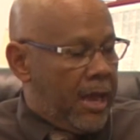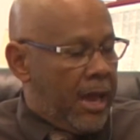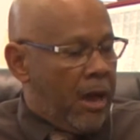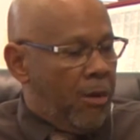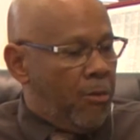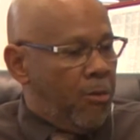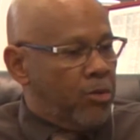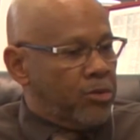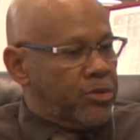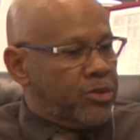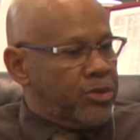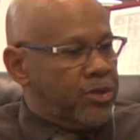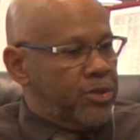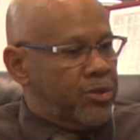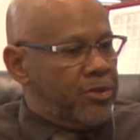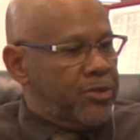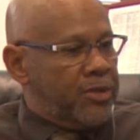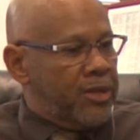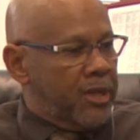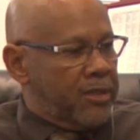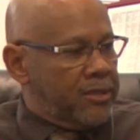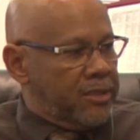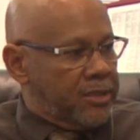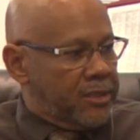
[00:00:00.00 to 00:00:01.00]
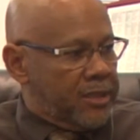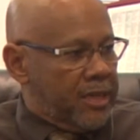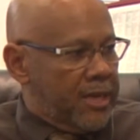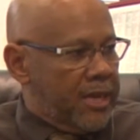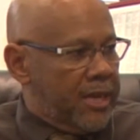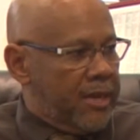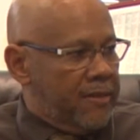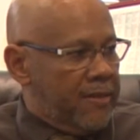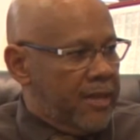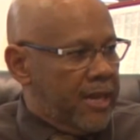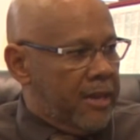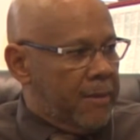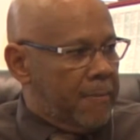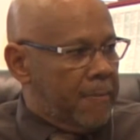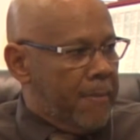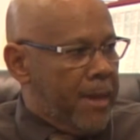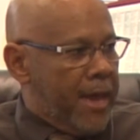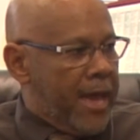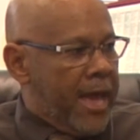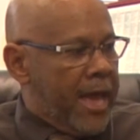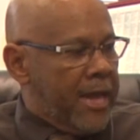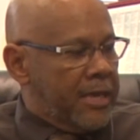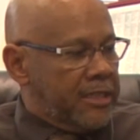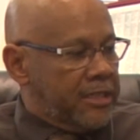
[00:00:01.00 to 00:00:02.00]
I want students to understand that a
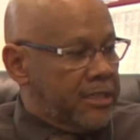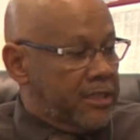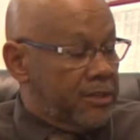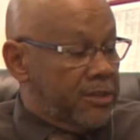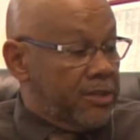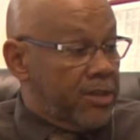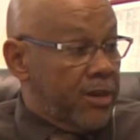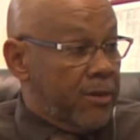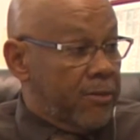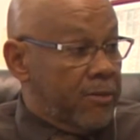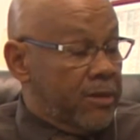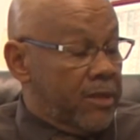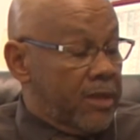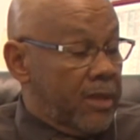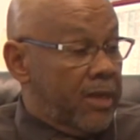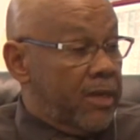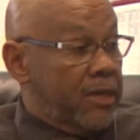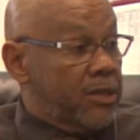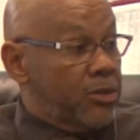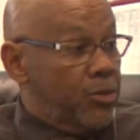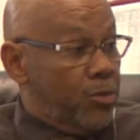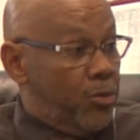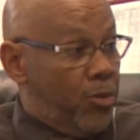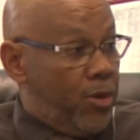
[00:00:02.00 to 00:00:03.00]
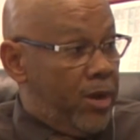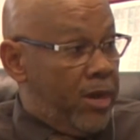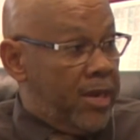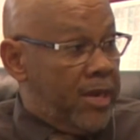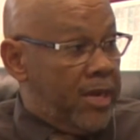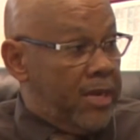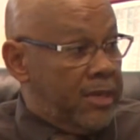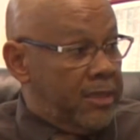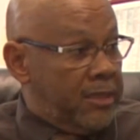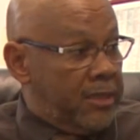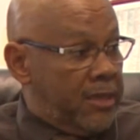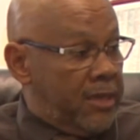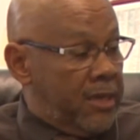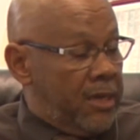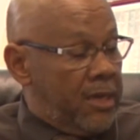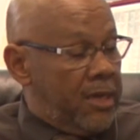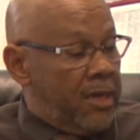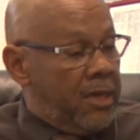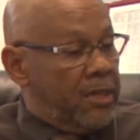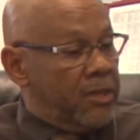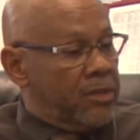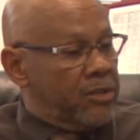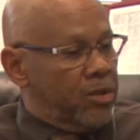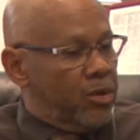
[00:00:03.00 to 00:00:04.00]
mind is a terrible thing to waste
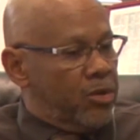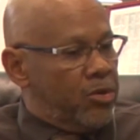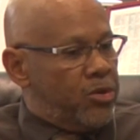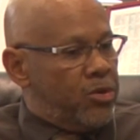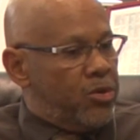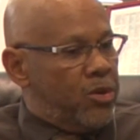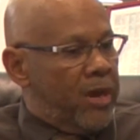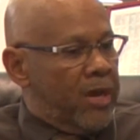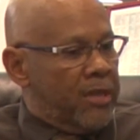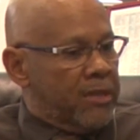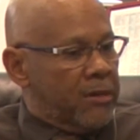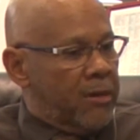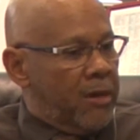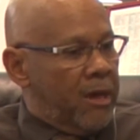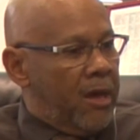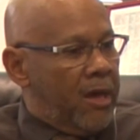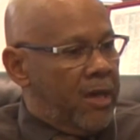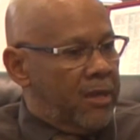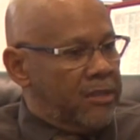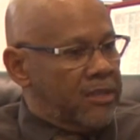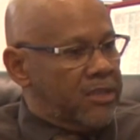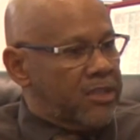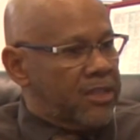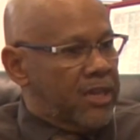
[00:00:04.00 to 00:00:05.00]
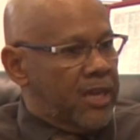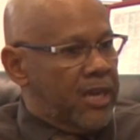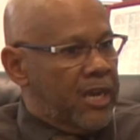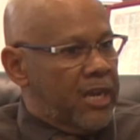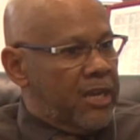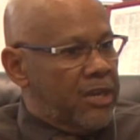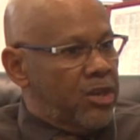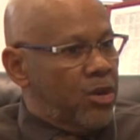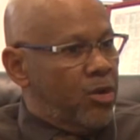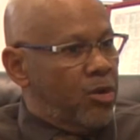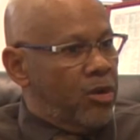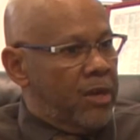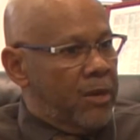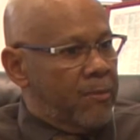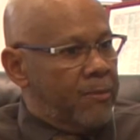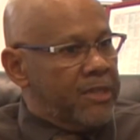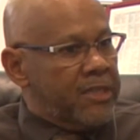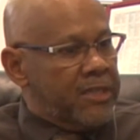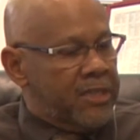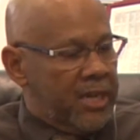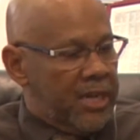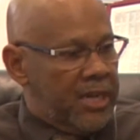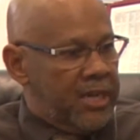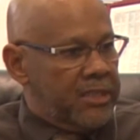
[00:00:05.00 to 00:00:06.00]
so you have to understand your
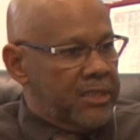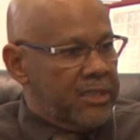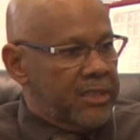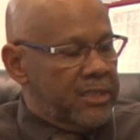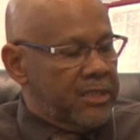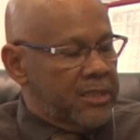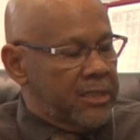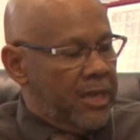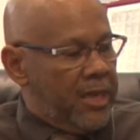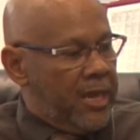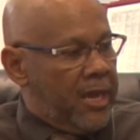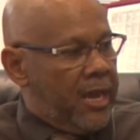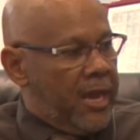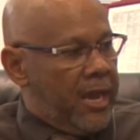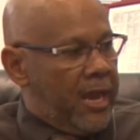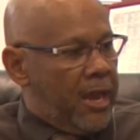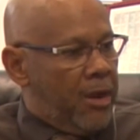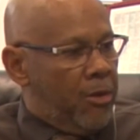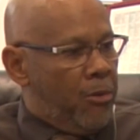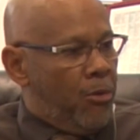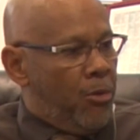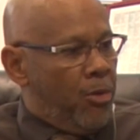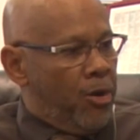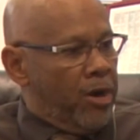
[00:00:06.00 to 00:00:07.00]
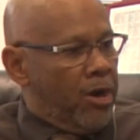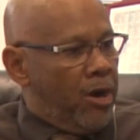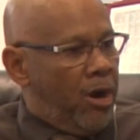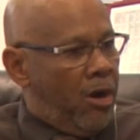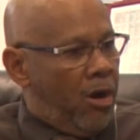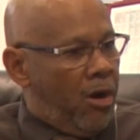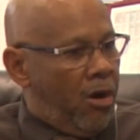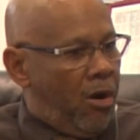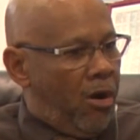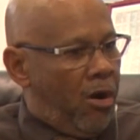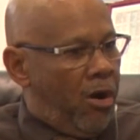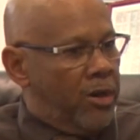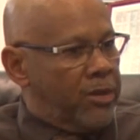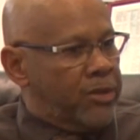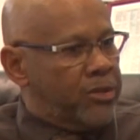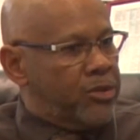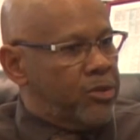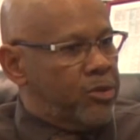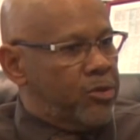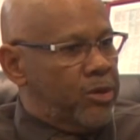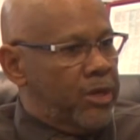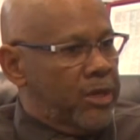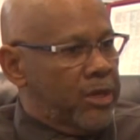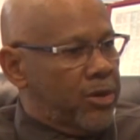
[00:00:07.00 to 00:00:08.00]
limitations and work hard
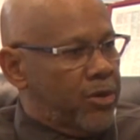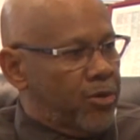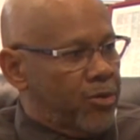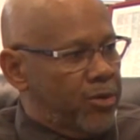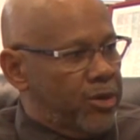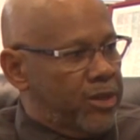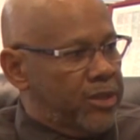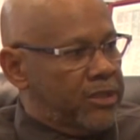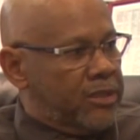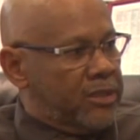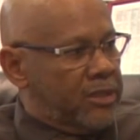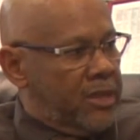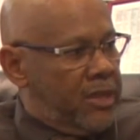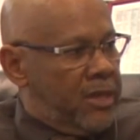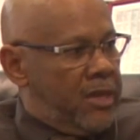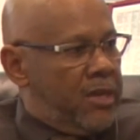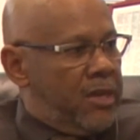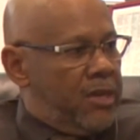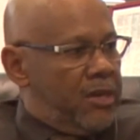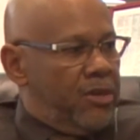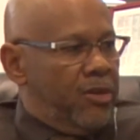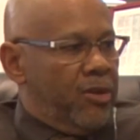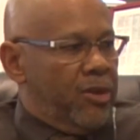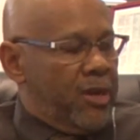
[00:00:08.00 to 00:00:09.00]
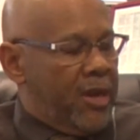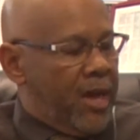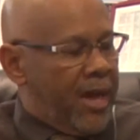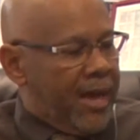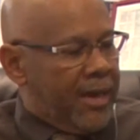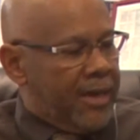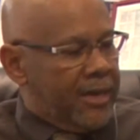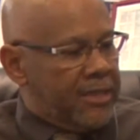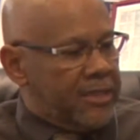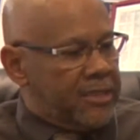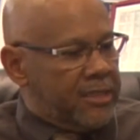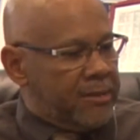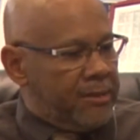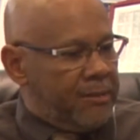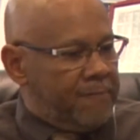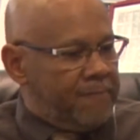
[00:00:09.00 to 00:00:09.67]
to increase your knowledge.